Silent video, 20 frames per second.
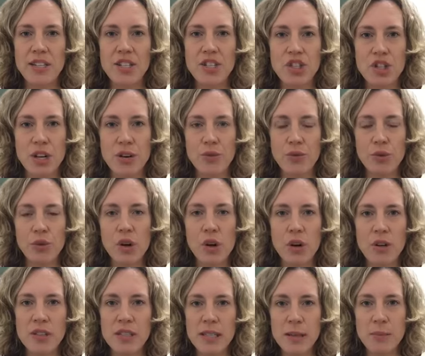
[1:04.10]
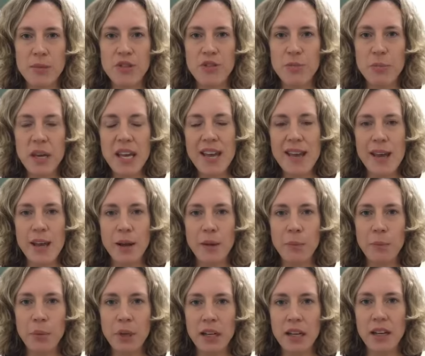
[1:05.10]
a general concept of being,
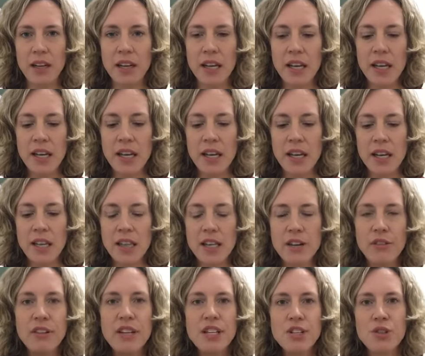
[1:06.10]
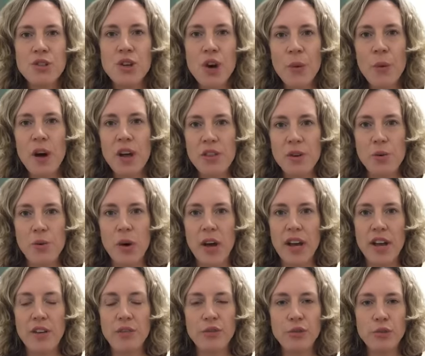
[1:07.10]
but there is no other way
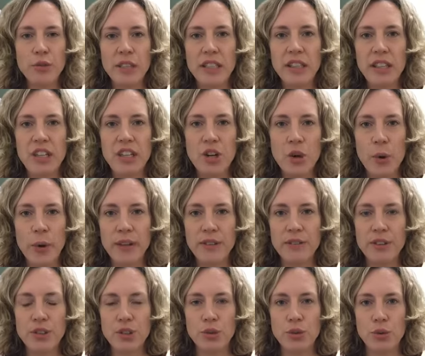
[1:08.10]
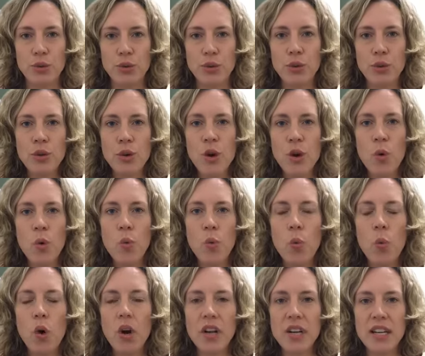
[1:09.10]
of really knowing for sure
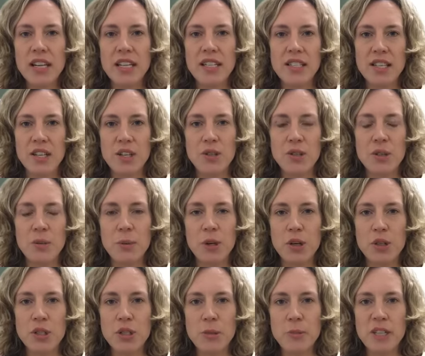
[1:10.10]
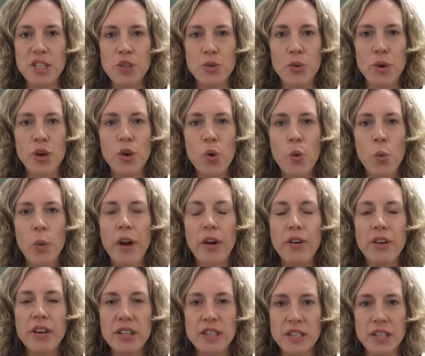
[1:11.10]
what it is that you're supposed to be doing or where
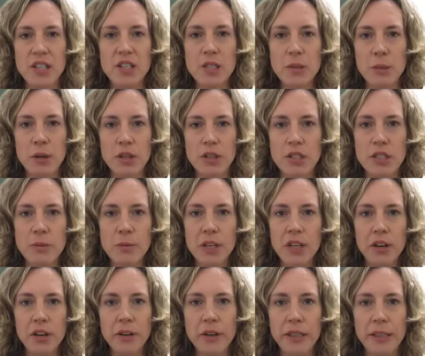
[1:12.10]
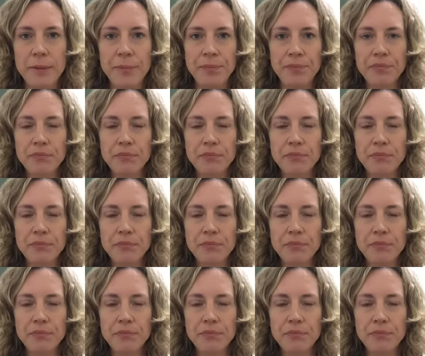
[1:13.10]
it is that you're supposed to be going.